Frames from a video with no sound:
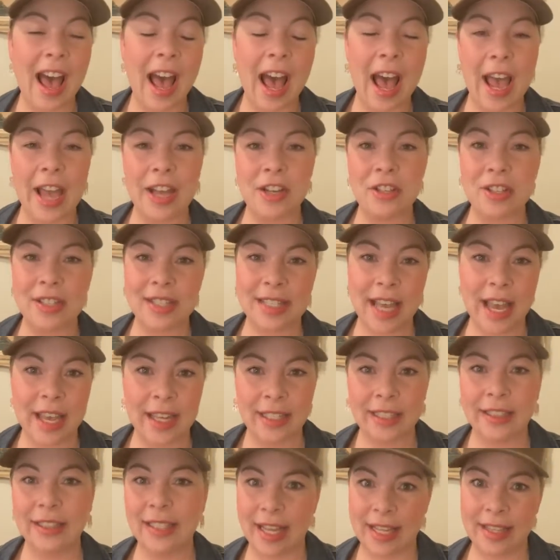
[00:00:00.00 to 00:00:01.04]
I just kind
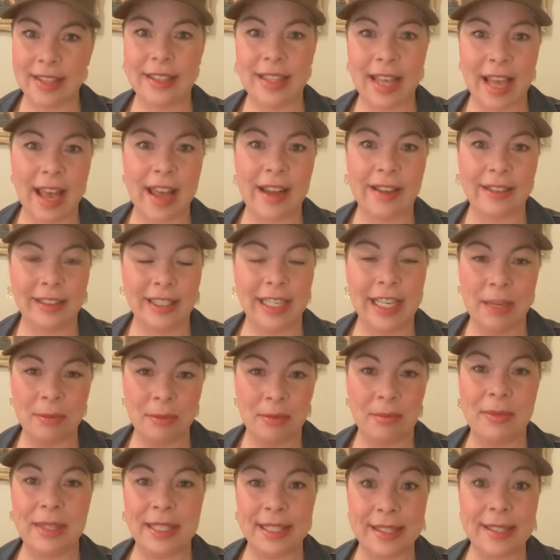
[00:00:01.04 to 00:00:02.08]
of let that keep
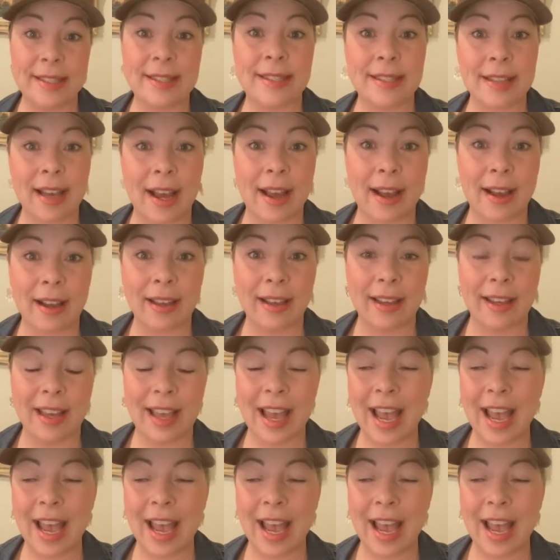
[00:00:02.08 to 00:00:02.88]
me stuck.